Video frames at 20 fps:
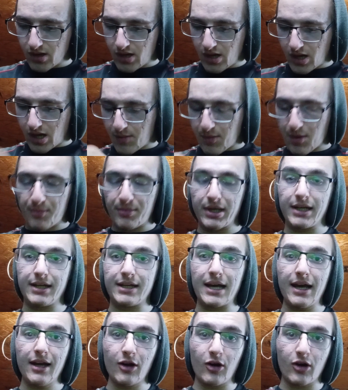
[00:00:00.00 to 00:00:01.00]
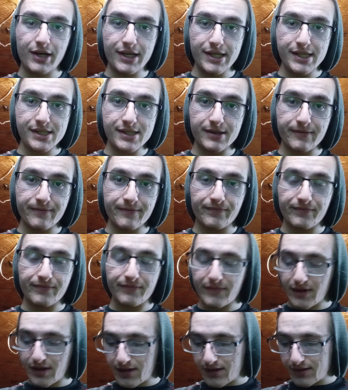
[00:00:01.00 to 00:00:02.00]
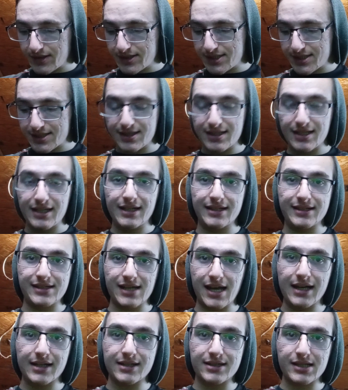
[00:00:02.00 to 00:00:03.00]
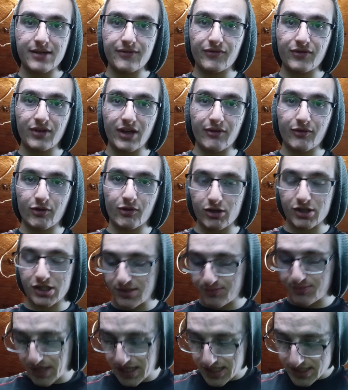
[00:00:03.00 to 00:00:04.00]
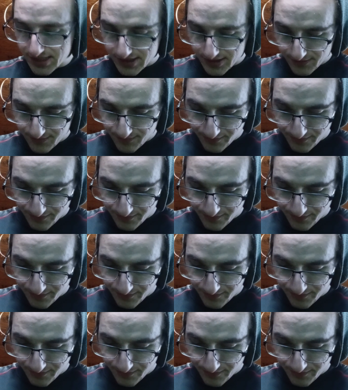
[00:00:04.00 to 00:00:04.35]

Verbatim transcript: I'm gonna be dead honest. This is the exact same flavor as space.